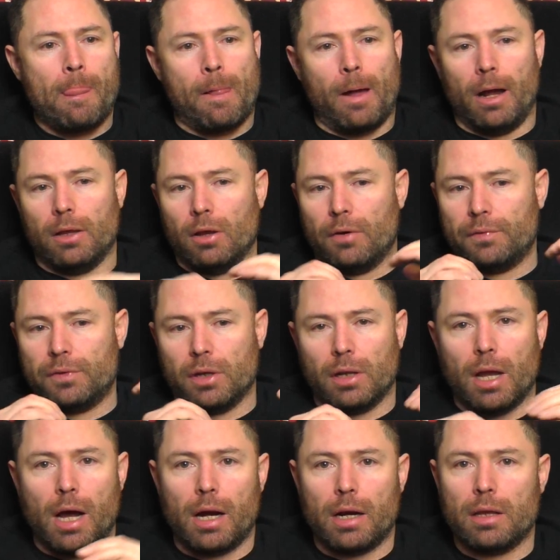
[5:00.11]
I loved a
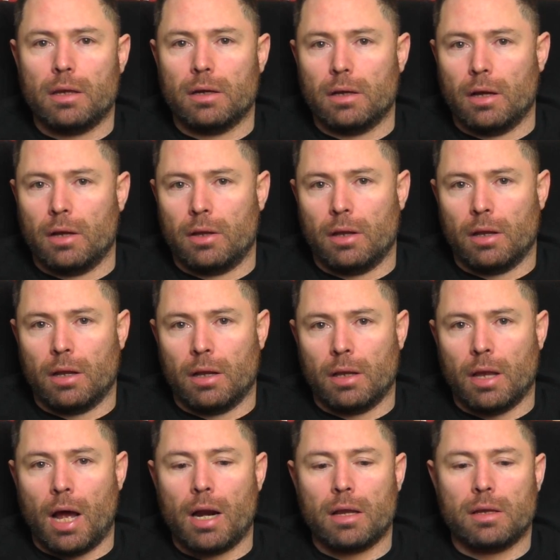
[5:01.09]
lot of
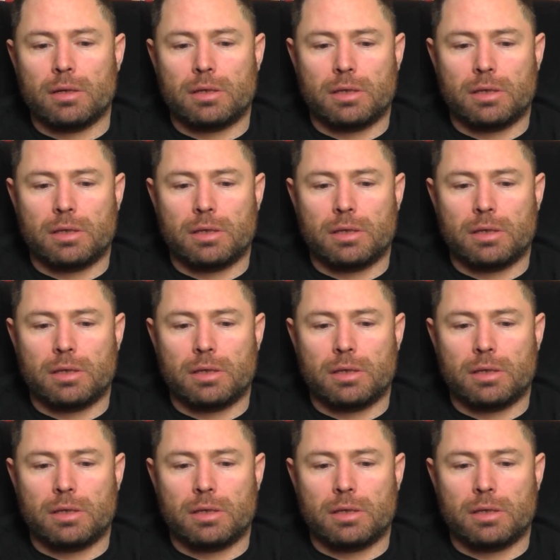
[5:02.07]
the